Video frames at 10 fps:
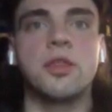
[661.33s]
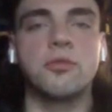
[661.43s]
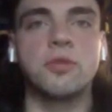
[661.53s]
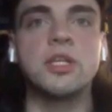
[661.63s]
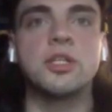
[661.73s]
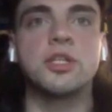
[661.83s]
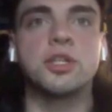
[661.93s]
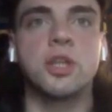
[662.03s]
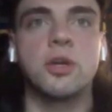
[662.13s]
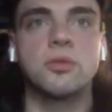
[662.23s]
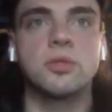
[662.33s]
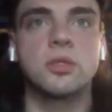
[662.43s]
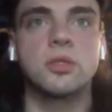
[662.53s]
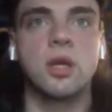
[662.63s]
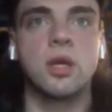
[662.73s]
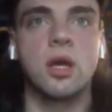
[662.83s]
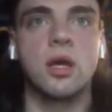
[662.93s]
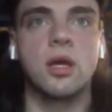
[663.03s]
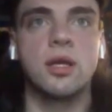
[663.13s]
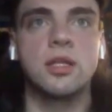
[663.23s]
3 shows
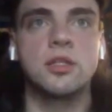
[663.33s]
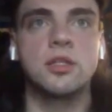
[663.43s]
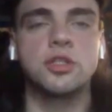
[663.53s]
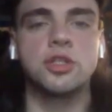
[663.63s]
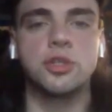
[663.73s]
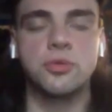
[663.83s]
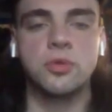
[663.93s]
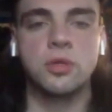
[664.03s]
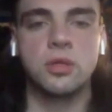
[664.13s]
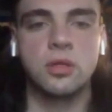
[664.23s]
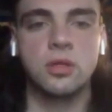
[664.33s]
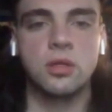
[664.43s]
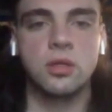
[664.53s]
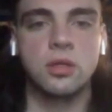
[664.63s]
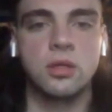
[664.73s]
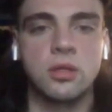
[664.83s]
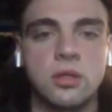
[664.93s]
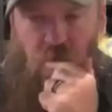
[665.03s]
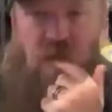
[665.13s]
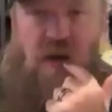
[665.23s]
in June.
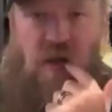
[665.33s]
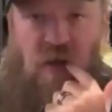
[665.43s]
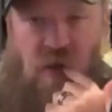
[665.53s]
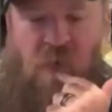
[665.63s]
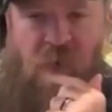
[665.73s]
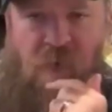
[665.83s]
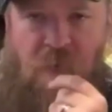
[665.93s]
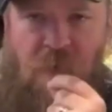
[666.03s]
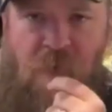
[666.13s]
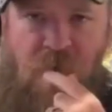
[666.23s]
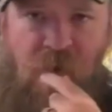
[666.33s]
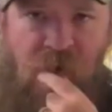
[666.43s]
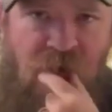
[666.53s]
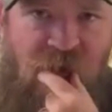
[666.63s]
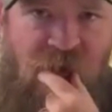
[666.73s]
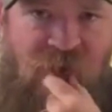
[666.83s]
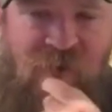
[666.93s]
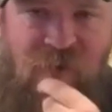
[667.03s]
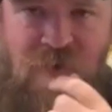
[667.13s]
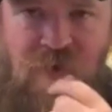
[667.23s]
Okay. They're doing the 1st,
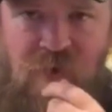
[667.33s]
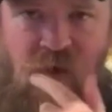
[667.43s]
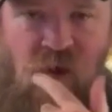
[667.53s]
the 15th,